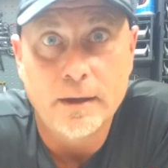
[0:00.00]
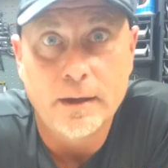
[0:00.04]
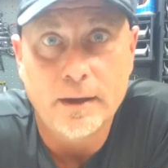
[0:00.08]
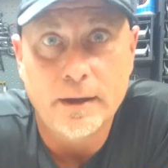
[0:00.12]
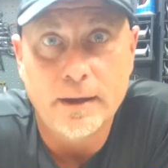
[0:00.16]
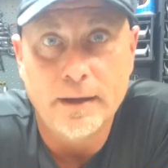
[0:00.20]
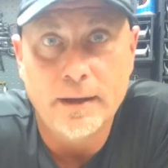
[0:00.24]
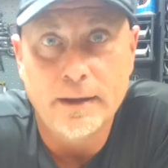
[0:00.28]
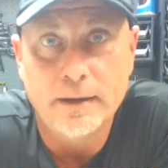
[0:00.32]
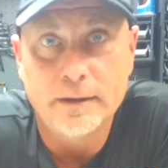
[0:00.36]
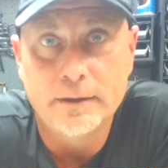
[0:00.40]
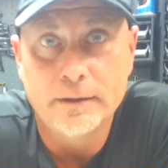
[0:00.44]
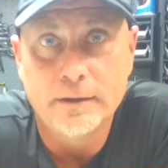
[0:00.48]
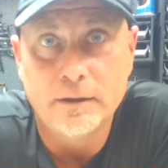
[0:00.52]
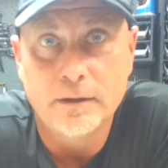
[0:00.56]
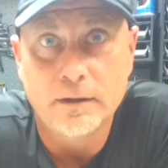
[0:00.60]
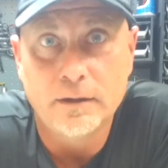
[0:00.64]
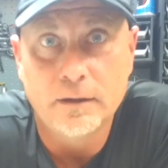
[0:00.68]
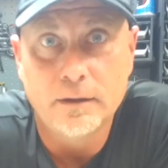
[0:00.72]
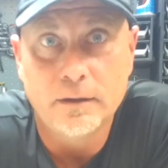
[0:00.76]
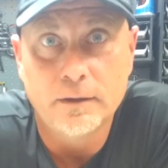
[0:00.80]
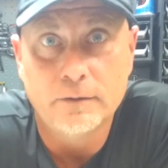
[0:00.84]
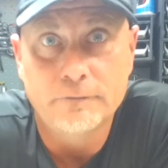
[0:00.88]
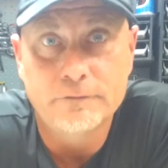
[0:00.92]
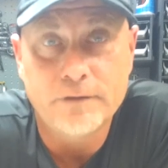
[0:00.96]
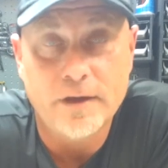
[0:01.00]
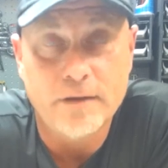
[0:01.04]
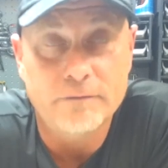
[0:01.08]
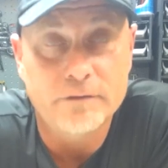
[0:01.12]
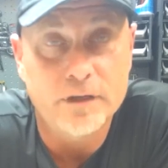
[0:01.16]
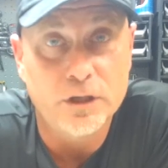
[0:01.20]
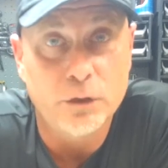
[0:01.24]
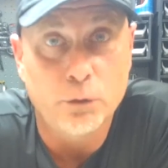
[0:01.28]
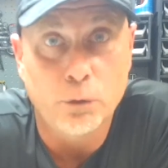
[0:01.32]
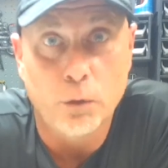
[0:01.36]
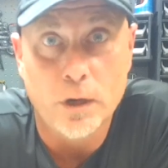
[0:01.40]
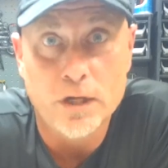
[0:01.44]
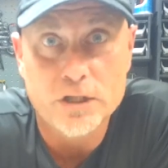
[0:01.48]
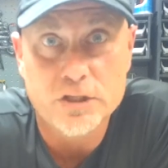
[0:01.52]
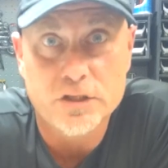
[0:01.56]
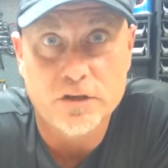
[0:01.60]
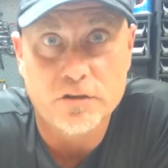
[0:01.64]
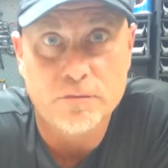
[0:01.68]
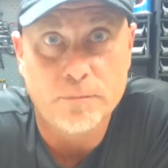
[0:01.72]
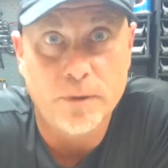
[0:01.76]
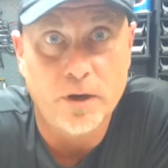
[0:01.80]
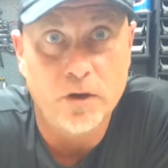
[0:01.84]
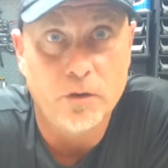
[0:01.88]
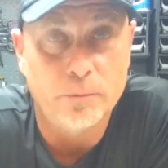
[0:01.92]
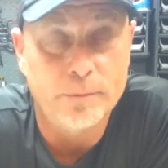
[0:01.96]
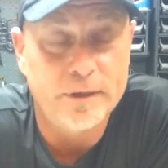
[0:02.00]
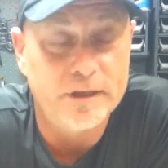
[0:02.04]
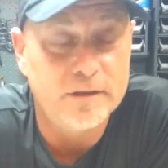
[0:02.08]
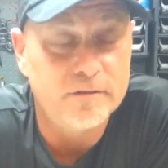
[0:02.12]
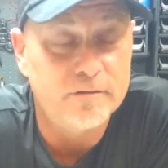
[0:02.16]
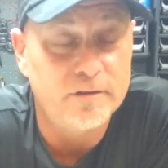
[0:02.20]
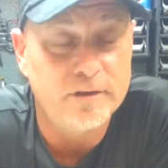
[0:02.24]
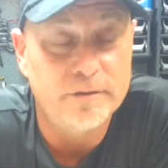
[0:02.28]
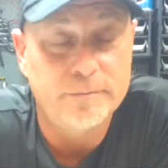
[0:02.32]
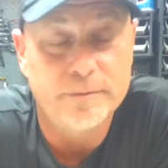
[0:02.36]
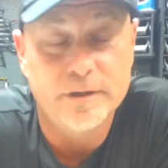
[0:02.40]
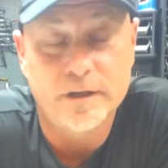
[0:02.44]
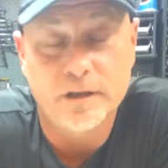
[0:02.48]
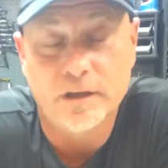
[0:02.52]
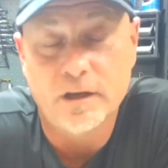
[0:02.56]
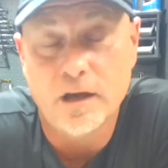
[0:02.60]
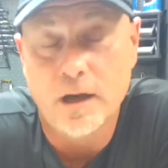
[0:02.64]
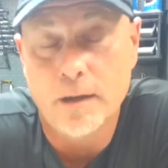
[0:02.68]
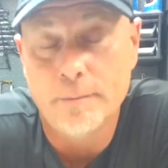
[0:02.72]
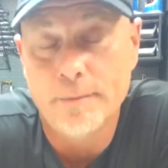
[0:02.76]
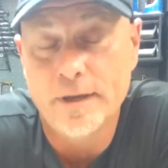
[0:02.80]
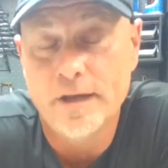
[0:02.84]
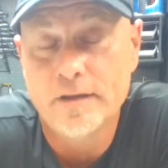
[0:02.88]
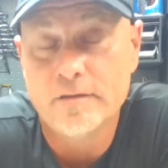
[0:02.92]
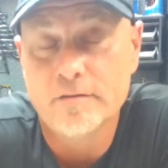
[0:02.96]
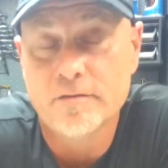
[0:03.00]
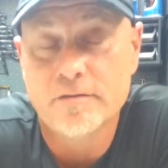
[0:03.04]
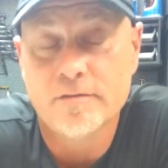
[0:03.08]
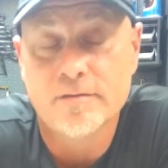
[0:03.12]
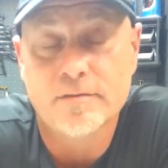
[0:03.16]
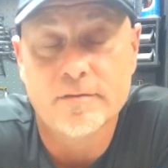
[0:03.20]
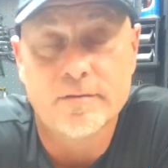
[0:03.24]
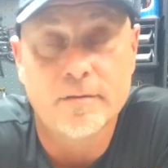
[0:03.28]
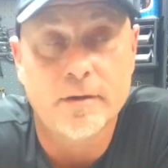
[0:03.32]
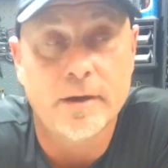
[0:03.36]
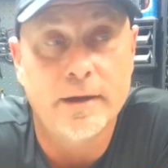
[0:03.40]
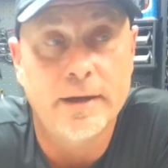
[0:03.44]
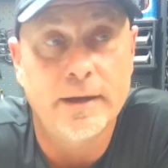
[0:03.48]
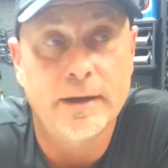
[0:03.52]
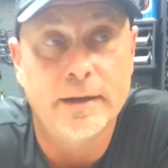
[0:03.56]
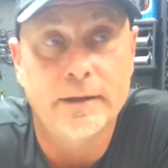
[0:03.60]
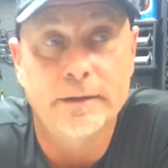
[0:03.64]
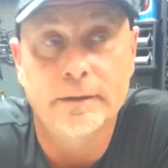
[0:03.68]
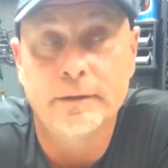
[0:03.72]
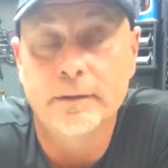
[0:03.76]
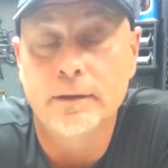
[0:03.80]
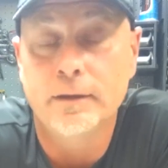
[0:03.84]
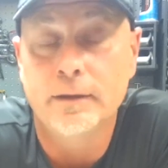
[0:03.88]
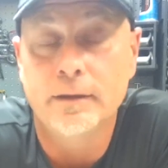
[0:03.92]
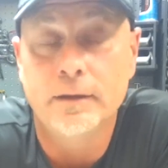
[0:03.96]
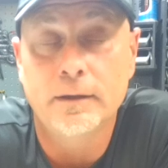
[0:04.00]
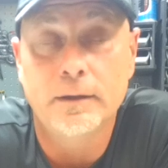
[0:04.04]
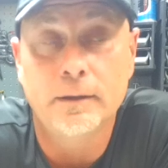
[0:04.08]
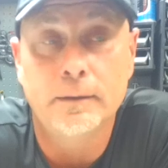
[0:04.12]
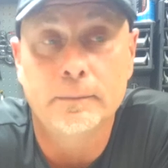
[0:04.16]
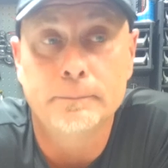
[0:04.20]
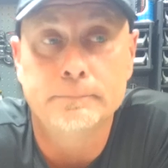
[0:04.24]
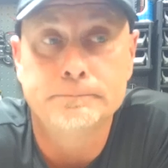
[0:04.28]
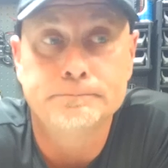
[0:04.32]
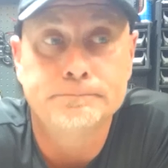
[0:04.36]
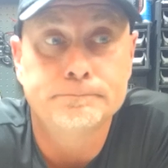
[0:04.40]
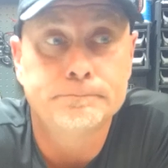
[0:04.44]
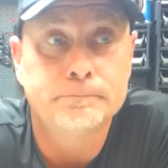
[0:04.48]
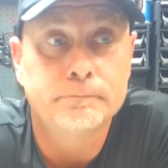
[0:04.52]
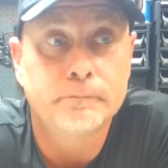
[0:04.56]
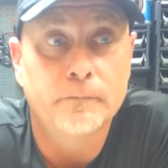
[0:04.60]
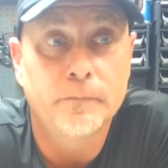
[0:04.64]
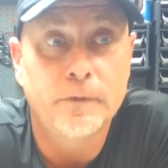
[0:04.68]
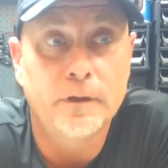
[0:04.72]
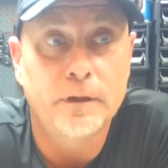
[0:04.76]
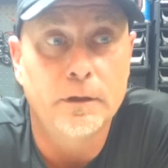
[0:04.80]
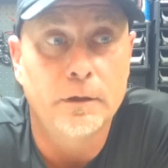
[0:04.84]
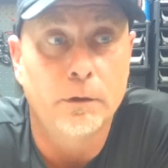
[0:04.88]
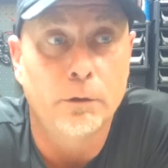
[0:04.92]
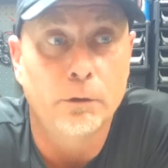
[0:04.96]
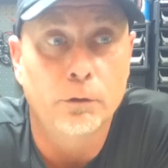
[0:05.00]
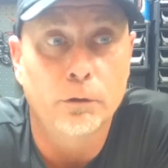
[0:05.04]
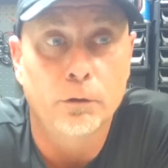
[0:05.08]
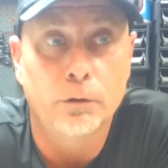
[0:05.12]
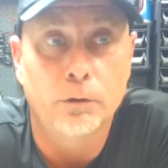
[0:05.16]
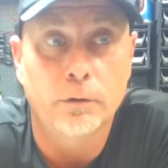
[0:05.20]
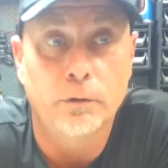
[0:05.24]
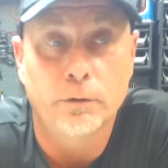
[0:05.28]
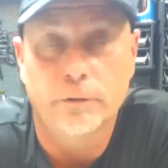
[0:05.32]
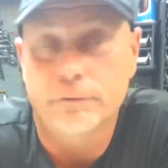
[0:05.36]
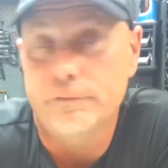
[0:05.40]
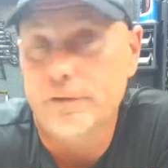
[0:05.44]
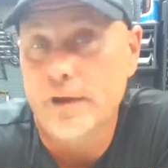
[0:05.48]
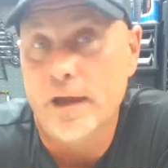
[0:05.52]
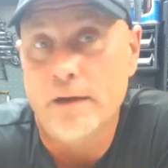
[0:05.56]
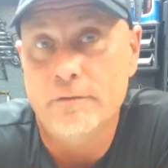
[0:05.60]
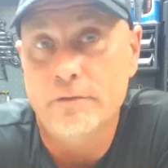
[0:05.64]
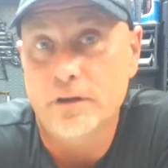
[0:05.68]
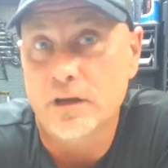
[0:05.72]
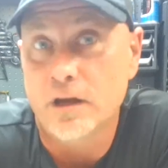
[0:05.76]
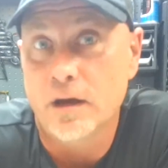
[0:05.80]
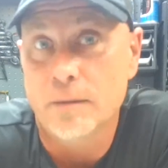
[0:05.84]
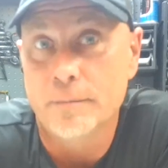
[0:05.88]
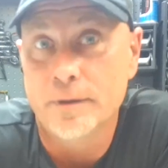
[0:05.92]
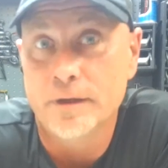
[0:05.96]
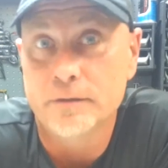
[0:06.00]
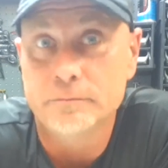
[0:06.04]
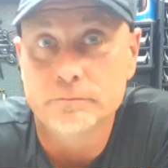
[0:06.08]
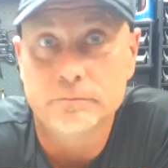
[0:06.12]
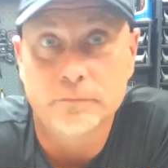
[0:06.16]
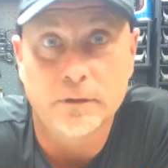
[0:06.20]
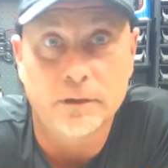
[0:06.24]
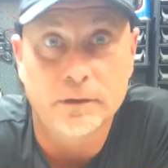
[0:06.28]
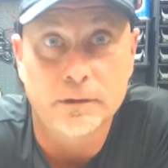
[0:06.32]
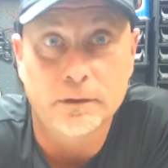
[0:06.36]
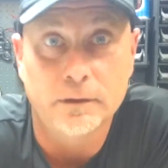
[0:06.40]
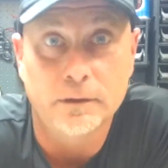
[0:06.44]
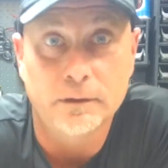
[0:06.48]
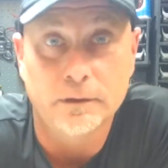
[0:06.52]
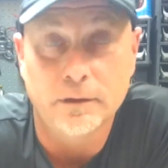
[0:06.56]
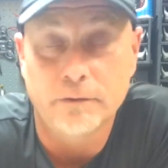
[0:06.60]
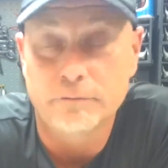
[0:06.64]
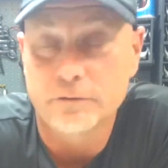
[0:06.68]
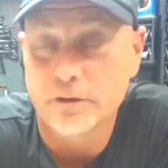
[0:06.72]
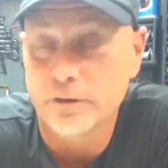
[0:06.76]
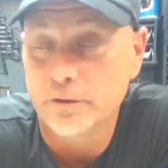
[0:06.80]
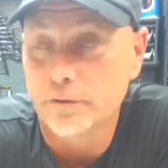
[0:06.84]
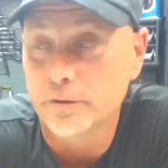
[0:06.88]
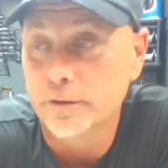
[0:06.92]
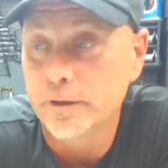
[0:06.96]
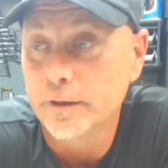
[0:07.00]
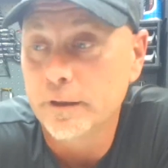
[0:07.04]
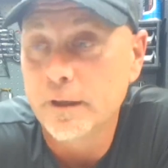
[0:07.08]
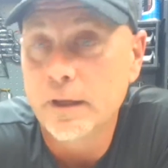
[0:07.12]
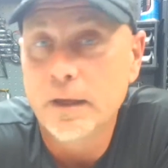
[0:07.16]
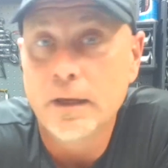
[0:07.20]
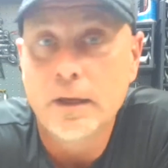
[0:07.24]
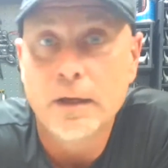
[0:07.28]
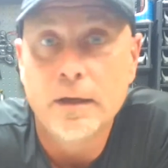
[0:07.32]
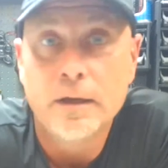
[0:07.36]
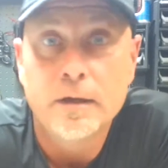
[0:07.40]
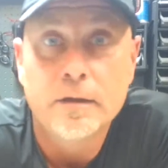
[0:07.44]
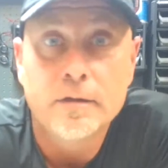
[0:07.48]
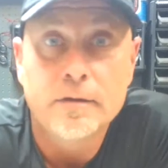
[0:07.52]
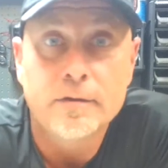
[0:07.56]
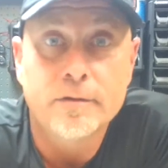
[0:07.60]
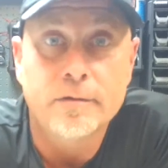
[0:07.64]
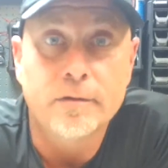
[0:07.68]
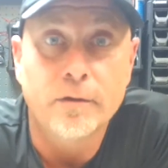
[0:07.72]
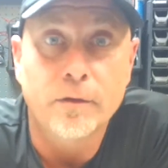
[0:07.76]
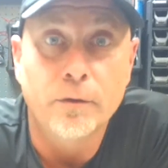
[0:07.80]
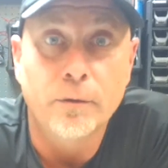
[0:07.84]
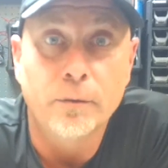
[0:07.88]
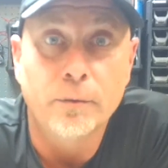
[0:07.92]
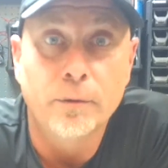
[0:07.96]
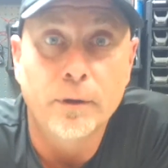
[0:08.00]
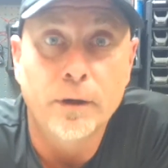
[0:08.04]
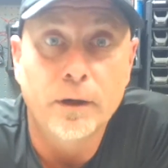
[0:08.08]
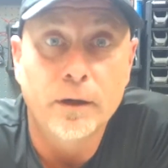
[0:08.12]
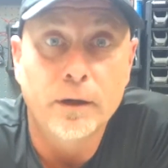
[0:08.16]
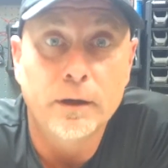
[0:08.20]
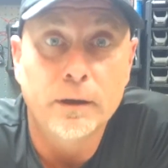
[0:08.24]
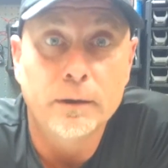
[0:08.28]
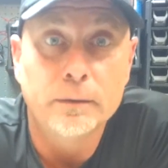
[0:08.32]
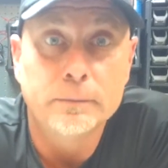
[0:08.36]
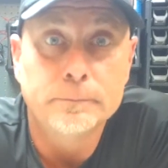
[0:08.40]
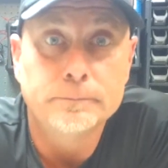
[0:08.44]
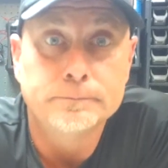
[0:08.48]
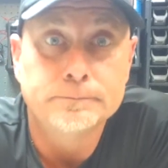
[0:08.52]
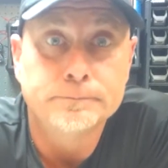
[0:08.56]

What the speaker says: And if you have any questions, by all means, leave them in the comments. And, or if you have a comment, I'd love to hear it. So,